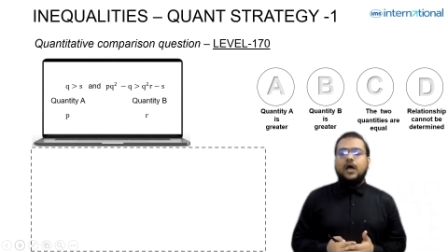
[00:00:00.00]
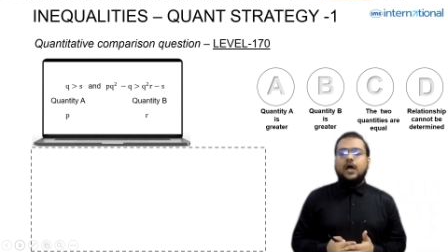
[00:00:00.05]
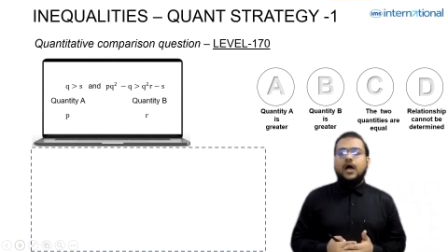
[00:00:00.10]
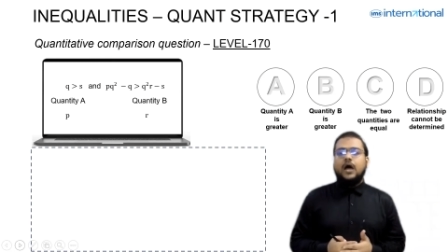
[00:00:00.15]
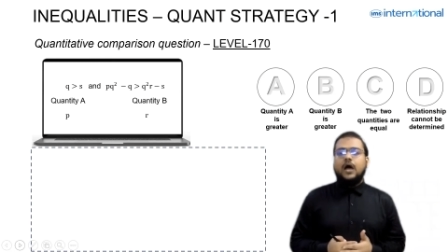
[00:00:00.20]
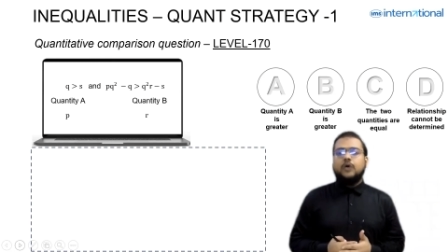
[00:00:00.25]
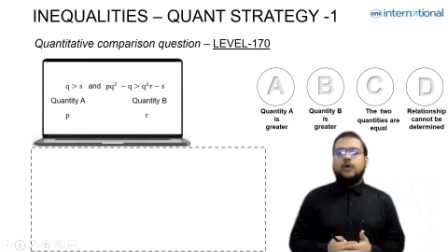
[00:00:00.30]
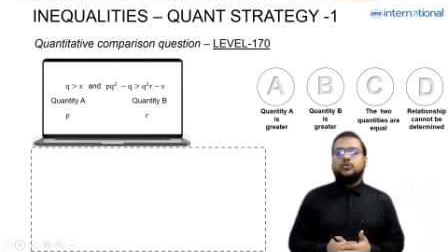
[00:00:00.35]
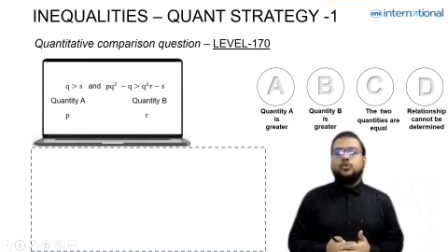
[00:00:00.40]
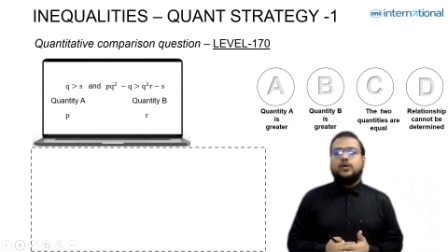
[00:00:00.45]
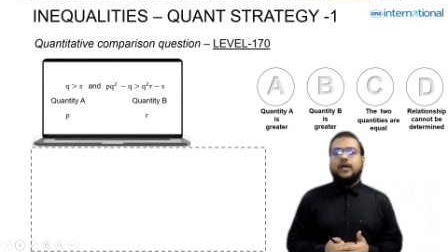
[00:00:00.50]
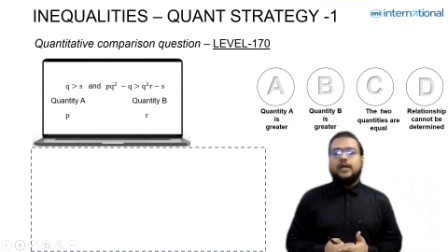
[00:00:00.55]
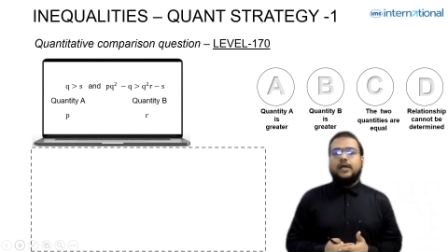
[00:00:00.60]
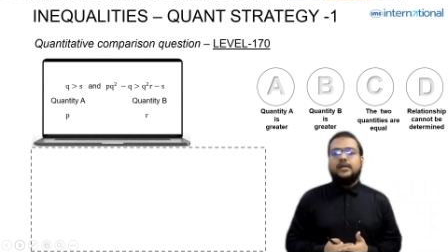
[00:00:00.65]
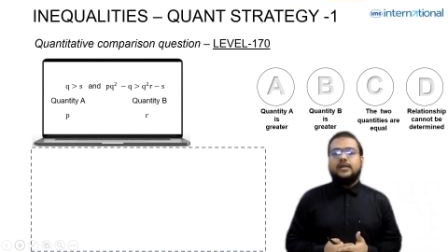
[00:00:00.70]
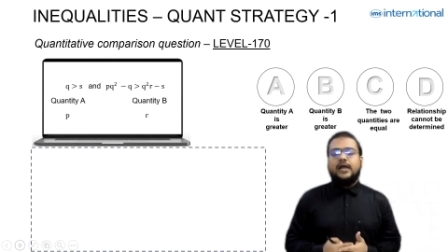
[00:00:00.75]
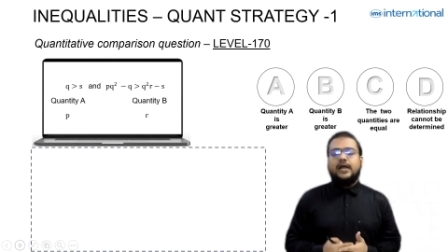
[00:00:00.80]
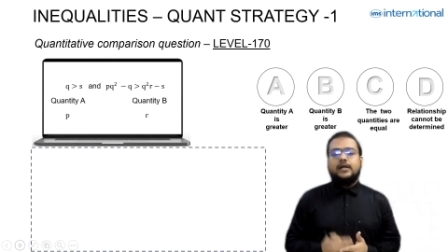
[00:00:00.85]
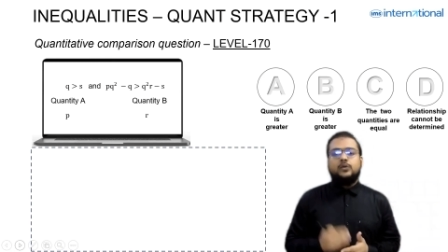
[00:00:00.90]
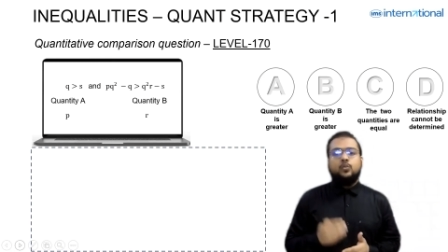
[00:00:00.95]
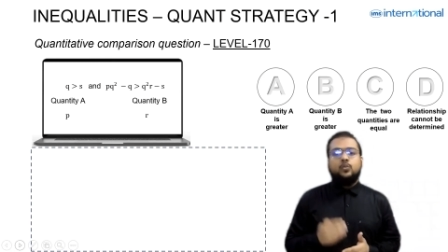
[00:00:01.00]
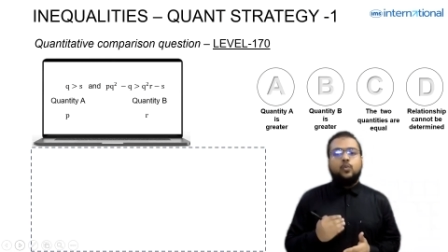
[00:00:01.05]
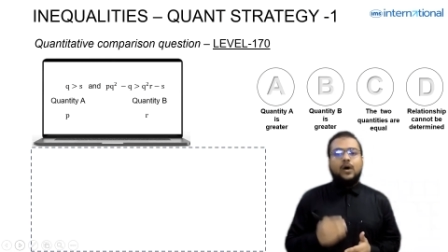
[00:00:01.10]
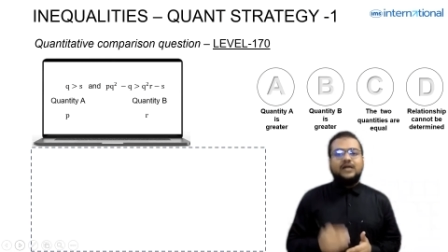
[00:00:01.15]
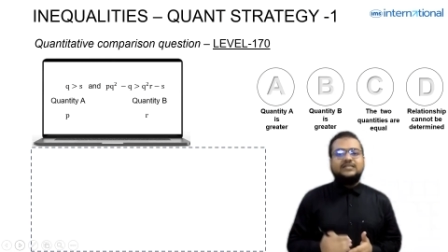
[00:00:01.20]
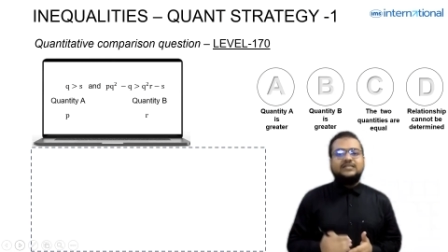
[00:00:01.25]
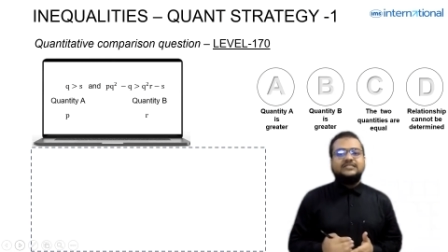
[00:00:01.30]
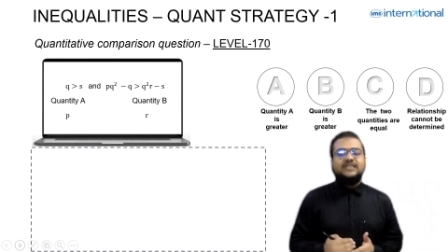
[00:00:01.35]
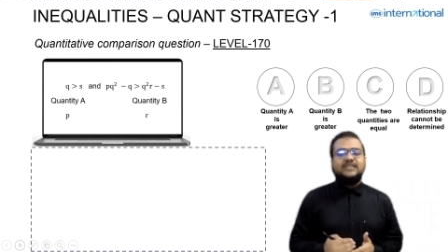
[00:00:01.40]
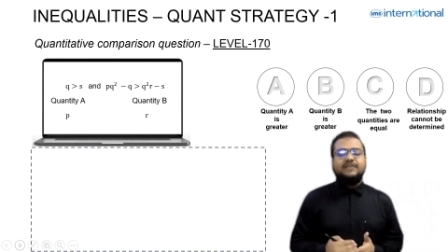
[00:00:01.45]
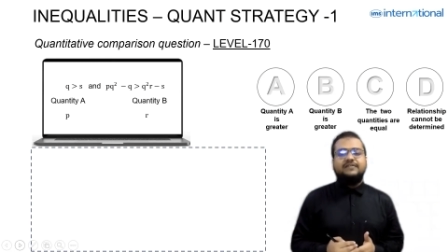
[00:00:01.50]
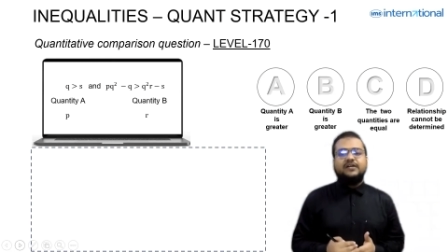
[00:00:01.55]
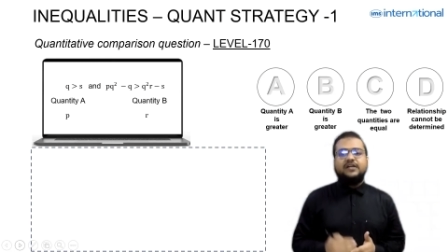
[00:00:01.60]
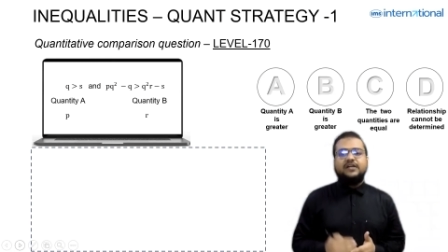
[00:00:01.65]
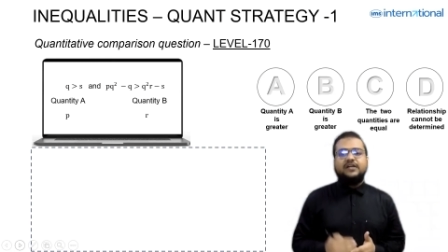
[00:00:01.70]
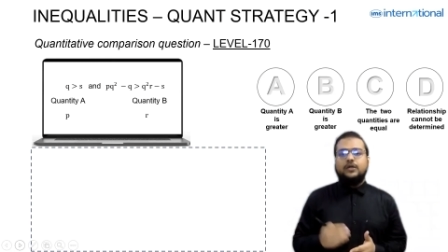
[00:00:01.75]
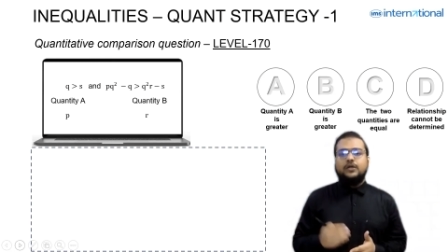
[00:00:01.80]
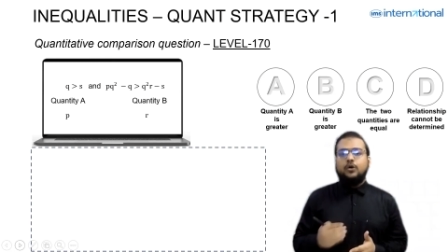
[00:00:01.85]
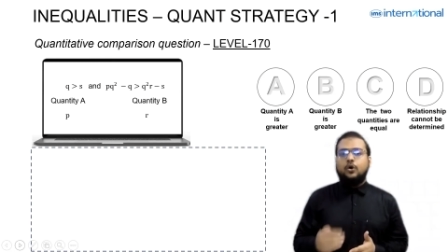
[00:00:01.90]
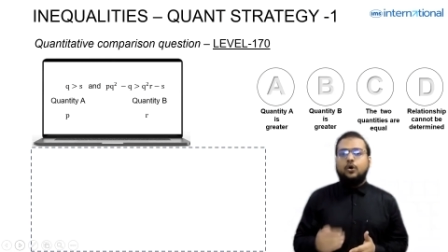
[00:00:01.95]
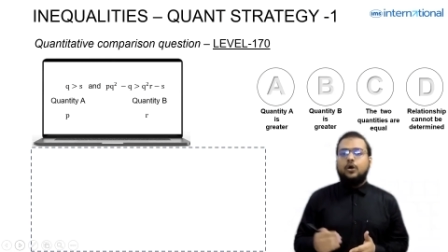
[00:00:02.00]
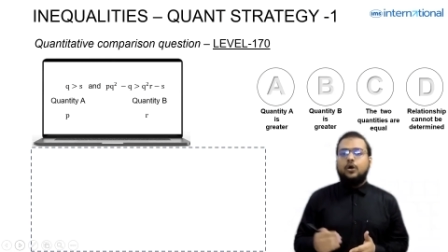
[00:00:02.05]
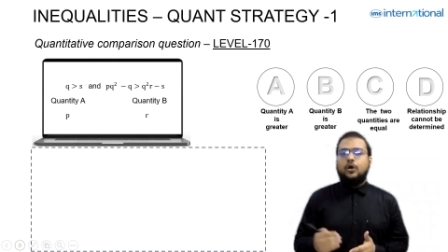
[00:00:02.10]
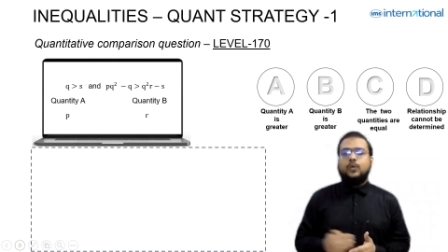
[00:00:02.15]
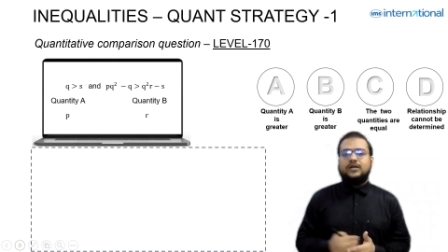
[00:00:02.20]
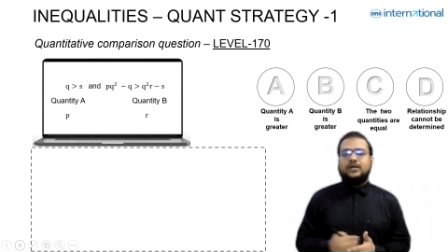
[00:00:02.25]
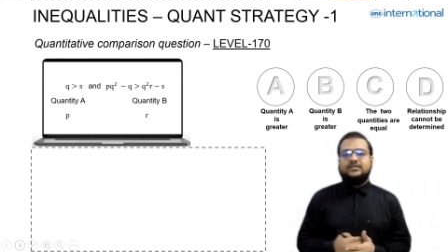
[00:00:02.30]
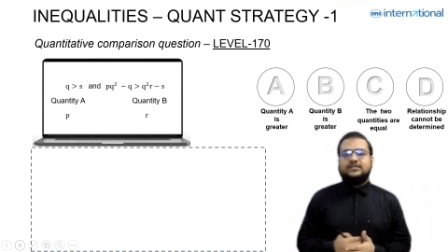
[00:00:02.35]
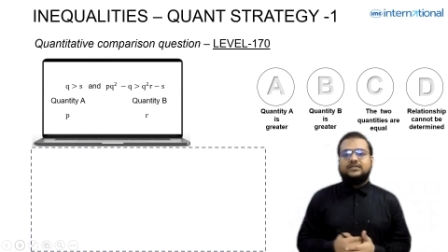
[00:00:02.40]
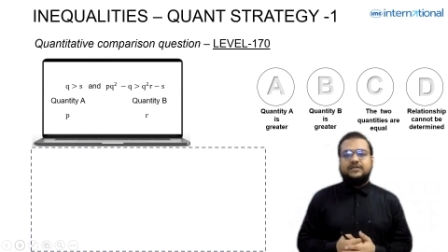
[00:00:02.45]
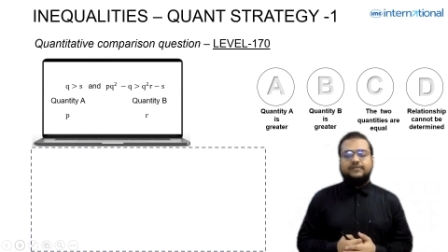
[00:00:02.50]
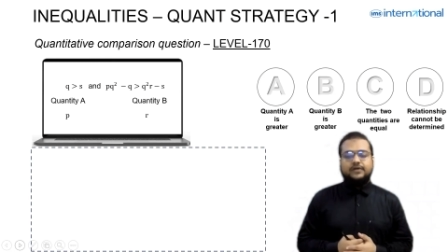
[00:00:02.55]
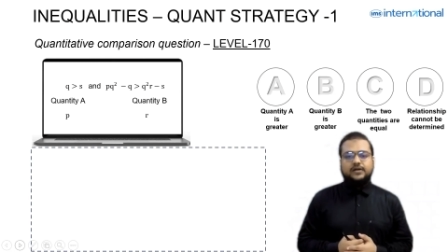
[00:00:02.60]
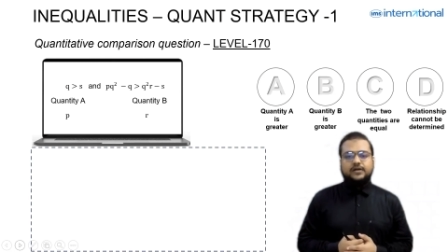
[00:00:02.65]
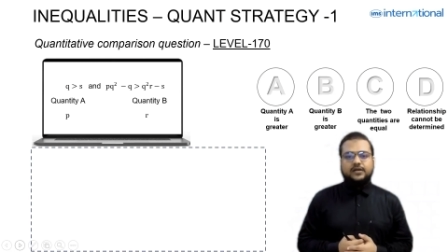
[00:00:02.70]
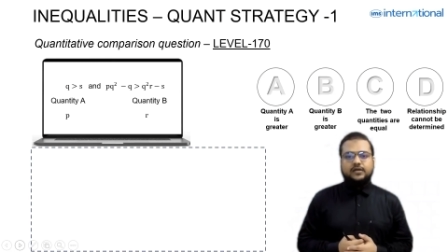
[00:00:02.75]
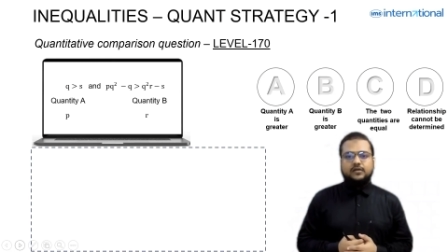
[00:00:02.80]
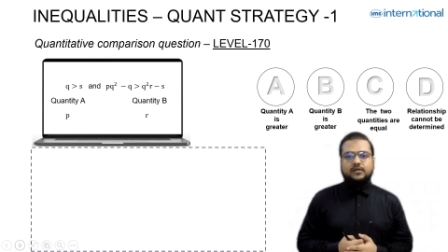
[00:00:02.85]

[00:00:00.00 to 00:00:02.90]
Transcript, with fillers: how you can get 170 on 170.